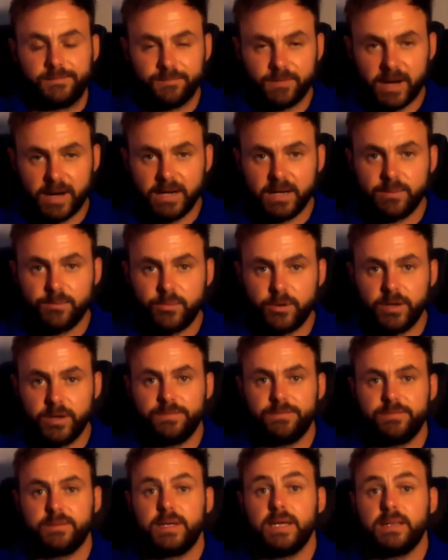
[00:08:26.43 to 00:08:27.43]
find a
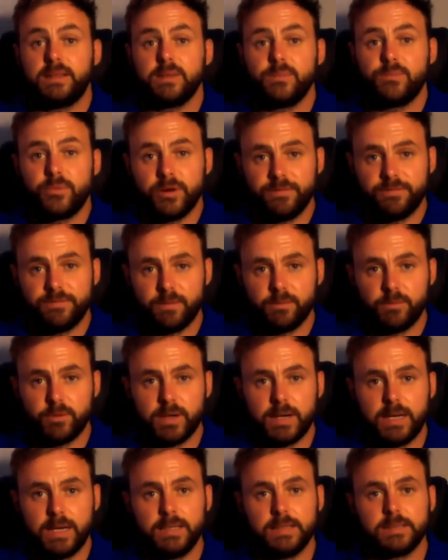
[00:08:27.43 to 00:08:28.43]
brief, get the brief from your
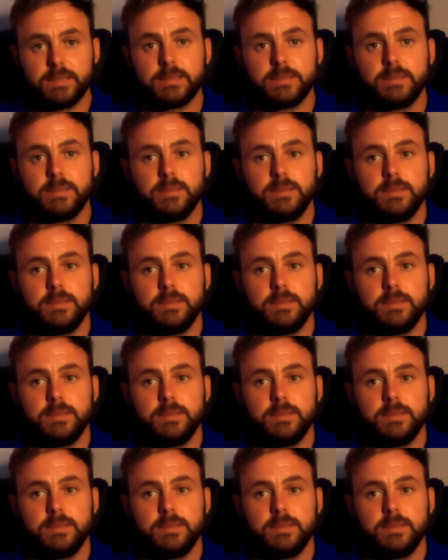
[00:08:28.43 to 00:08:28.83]
client,